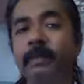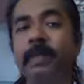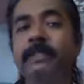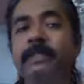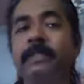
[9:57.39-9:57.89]

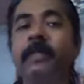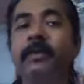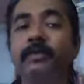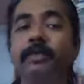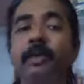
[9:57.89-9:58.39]
but still
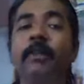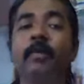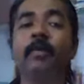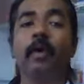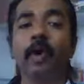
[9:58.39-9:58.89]
you
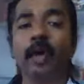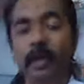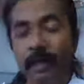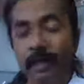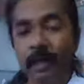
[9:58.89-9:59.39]
somehow
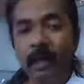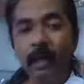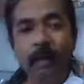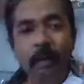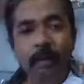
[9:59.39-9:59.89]

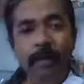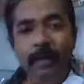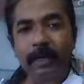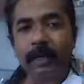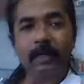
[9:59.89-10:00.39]
got
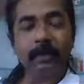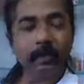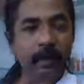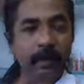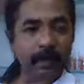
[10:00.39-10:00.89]
married and
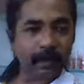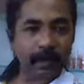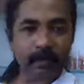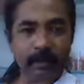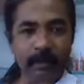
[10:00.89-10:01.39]
you are
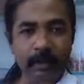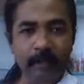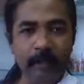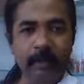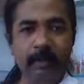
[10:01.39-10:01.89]
now
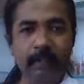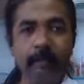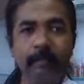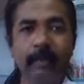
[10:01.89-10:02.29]
into the